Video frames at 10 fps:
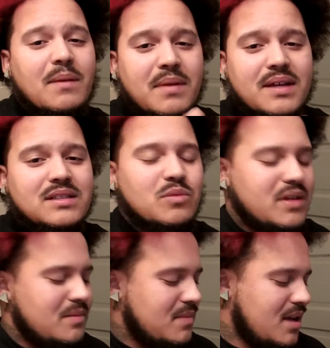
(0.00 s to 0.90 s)
I mess
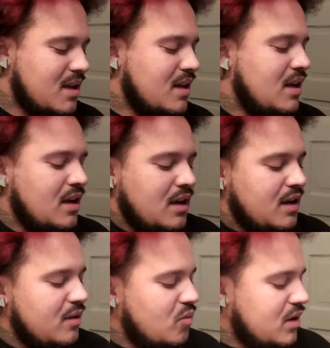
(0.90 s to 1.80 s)
with him, man.
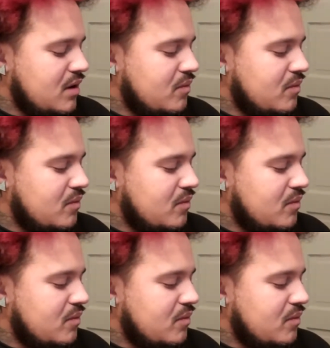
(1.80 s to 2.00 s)
He one of